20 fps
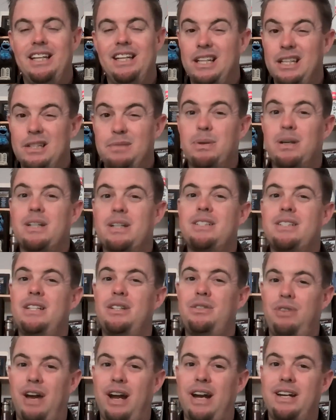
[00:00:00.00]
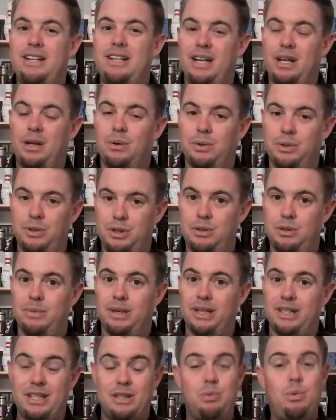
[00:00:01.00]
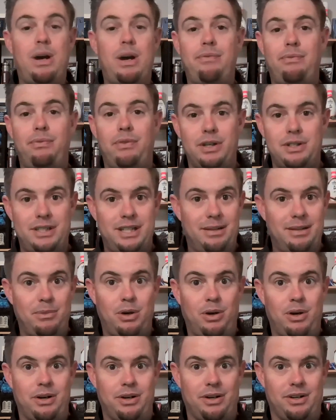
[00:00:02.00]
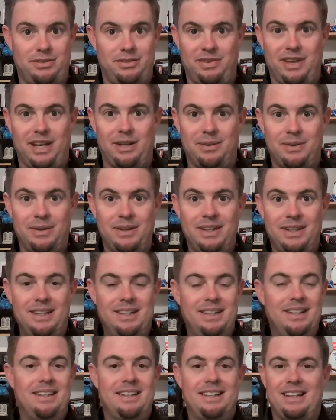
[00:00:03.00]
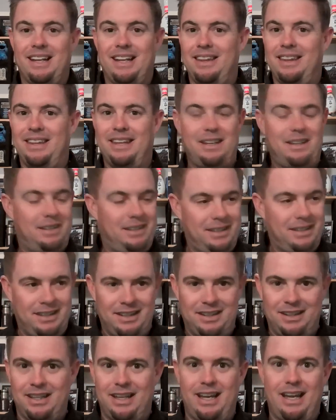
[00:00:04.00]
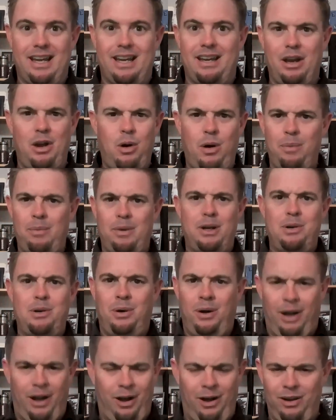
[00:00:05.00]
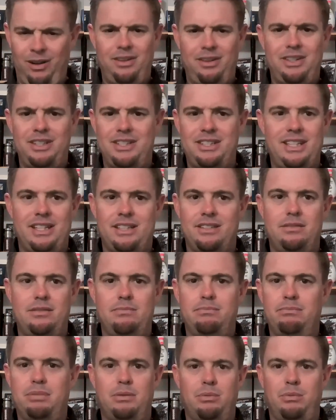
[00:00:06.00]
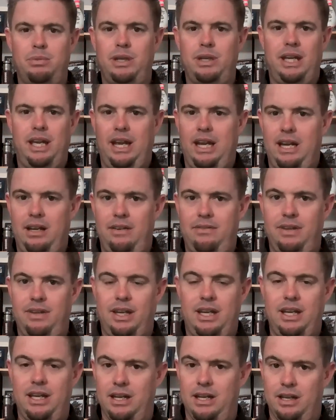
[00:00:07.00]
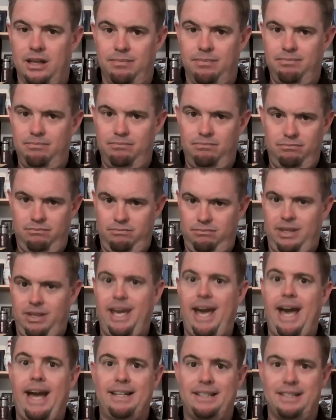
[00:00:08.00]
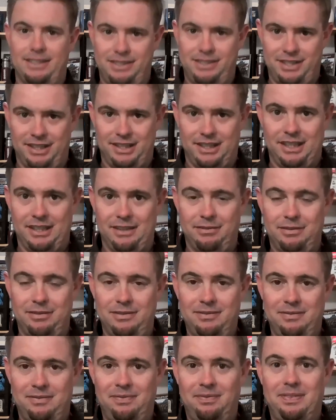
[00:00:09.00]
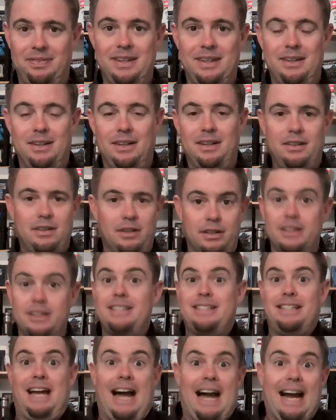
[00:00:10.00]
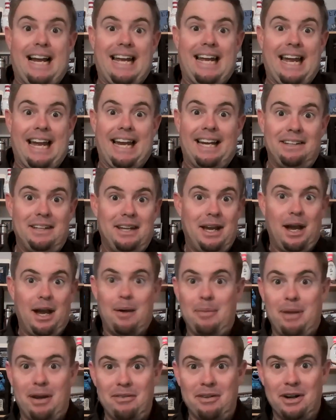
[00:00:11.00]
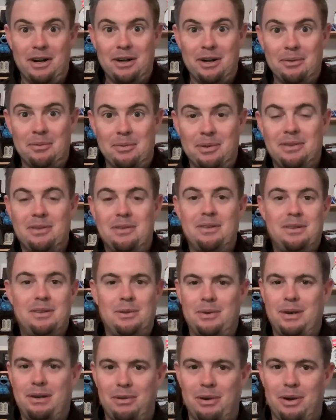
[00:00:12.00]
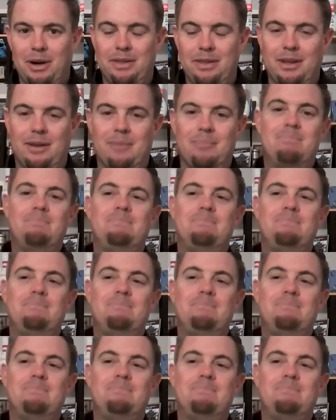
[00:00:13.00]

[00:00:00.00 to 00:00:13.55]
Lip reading: It's because they try to take on too much. That's why first-time gardeners fail. They have, I'm going to do all of these things, but we can't even get a cactus to live. Or at least I can't. I'm not very good don't have a green thumb.